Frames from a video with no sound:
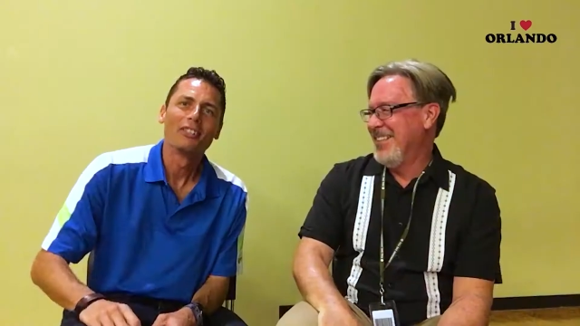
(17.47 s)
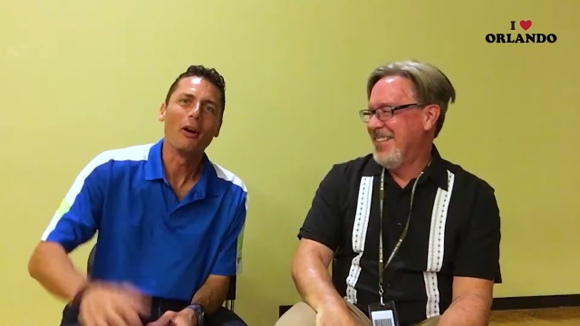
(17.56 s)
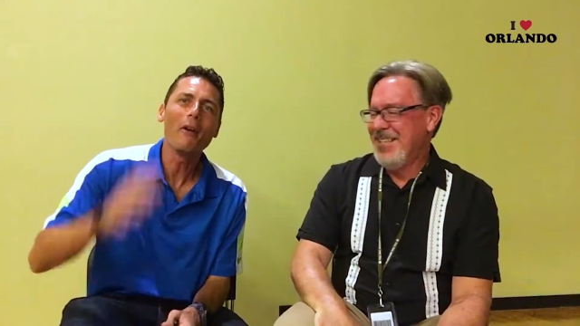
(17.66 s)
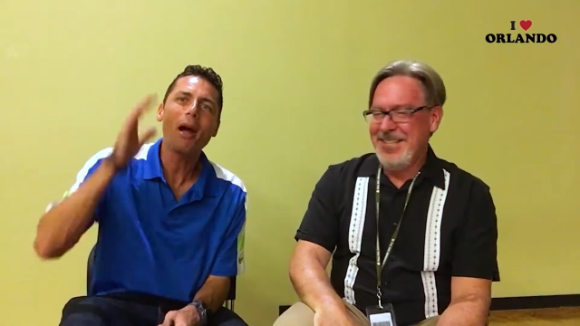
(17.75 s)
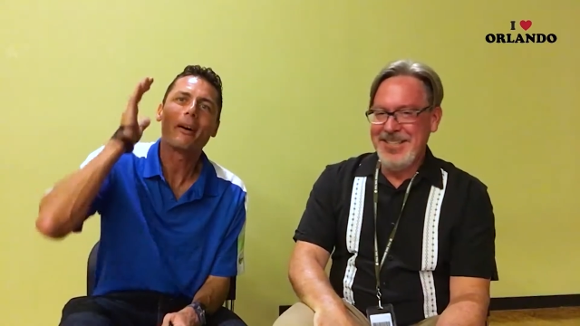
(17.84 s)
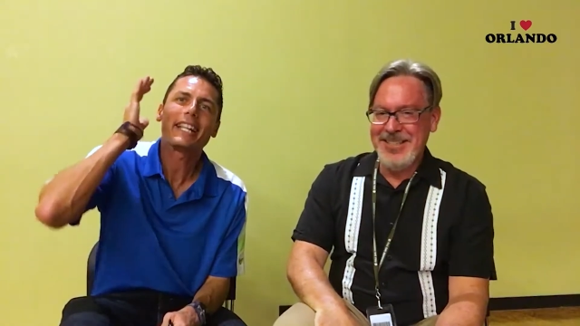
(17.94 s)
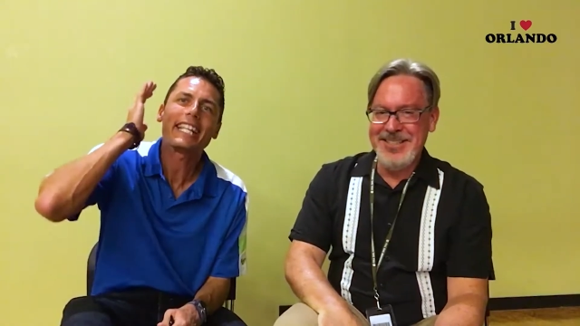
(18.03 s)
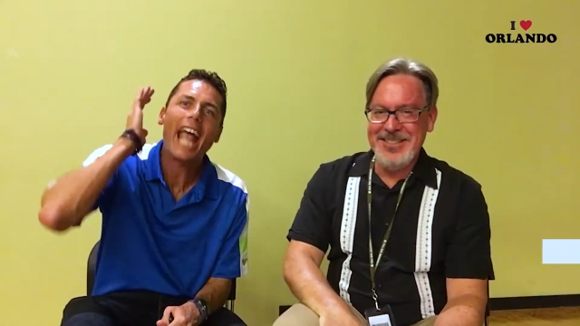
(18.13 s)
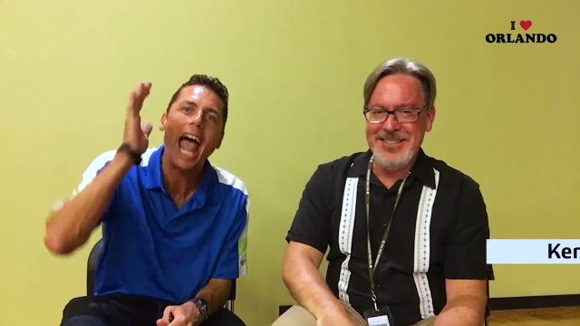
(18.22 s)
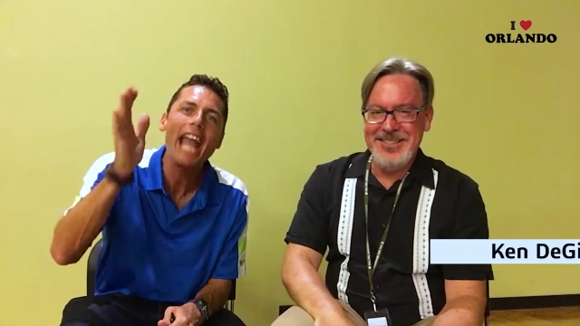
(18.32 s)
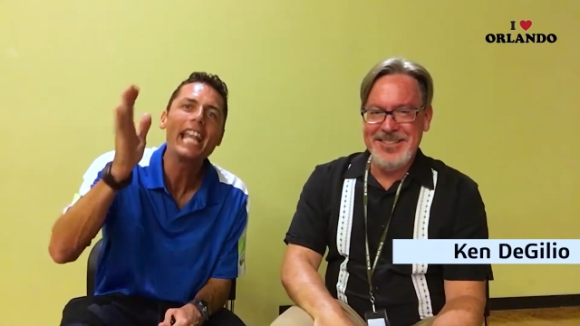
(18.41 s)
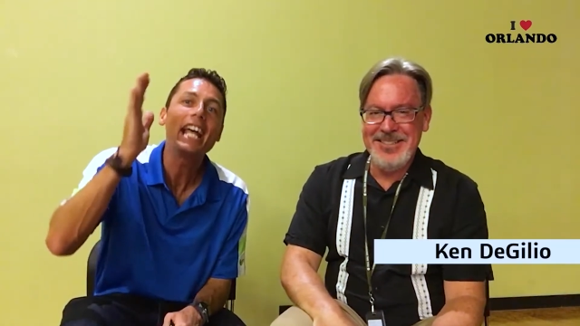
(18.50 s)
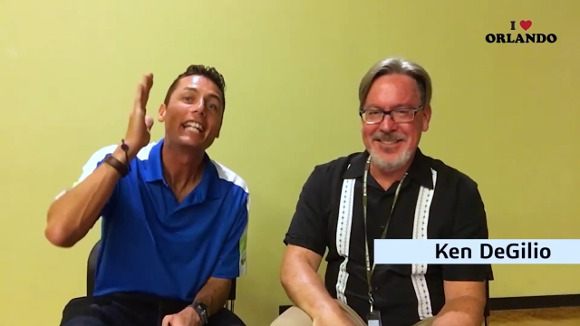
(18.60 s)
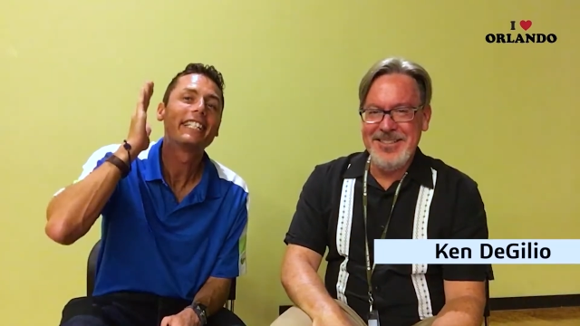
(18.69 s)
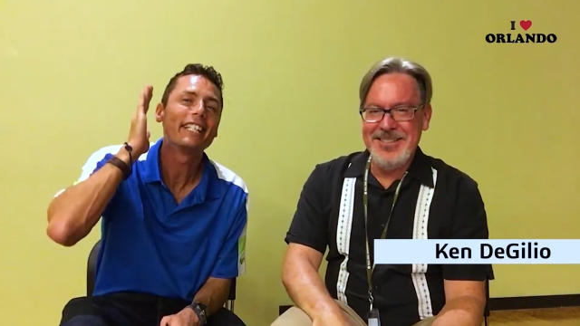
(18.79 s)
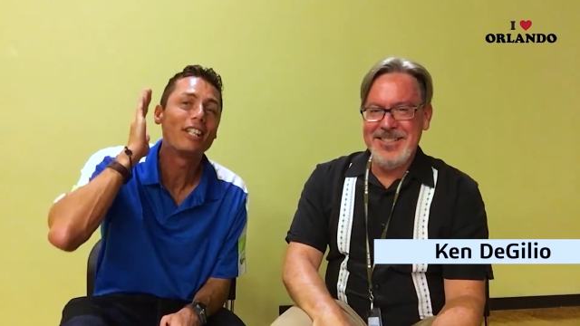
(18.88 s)
Speaker 1: So here we are at Ken
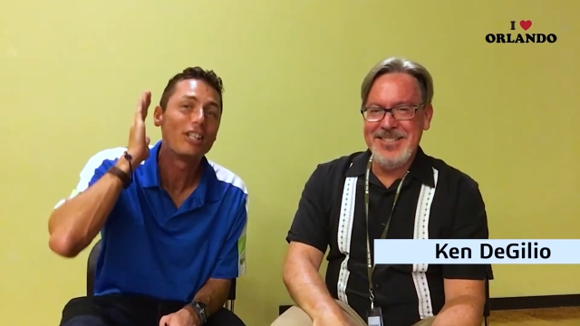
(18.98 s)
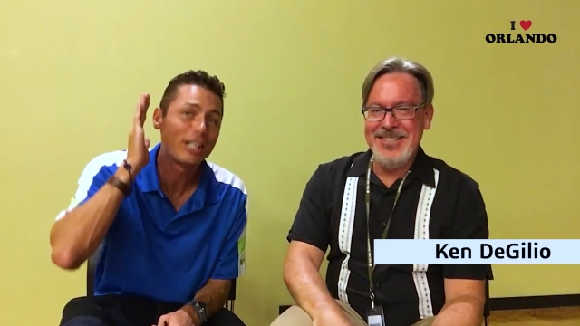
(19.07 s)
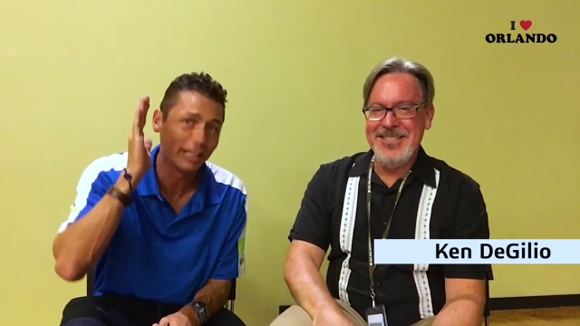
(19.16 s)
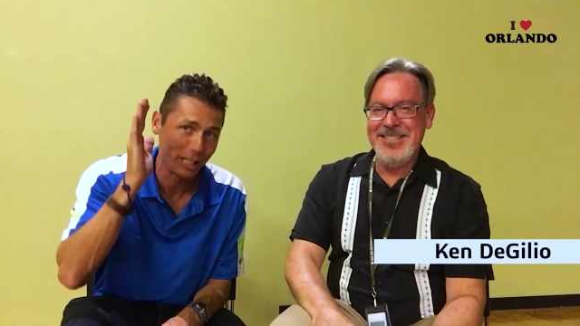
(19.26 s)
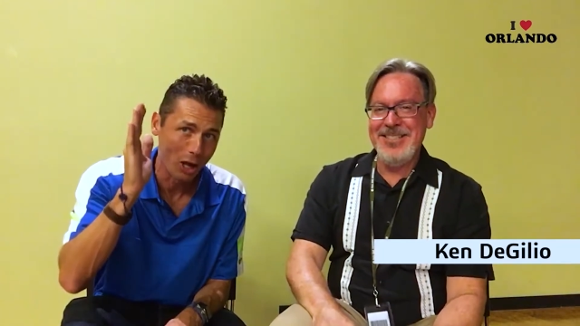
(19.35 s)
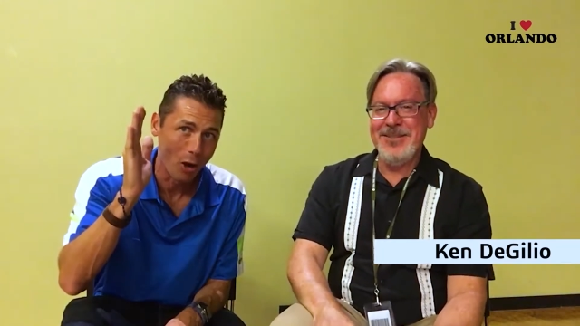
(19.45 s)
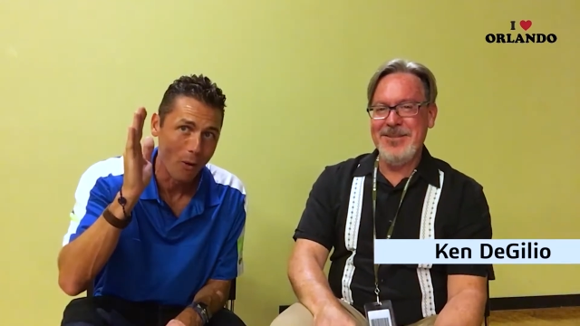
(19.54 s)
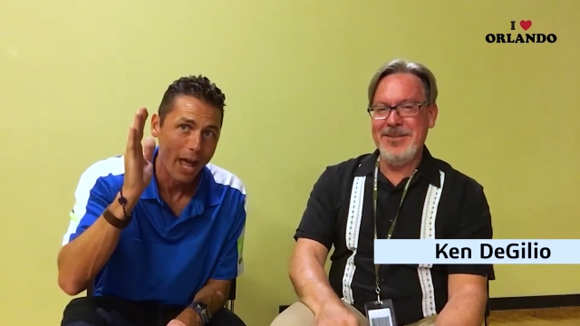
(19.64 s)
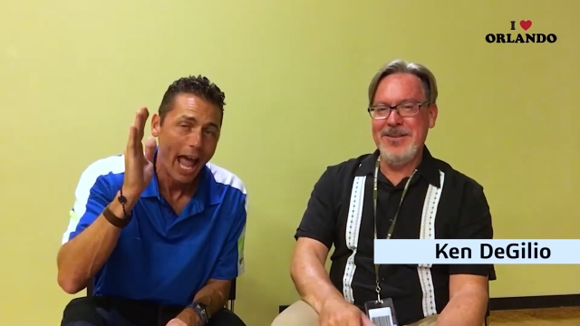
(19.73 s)
Degilio,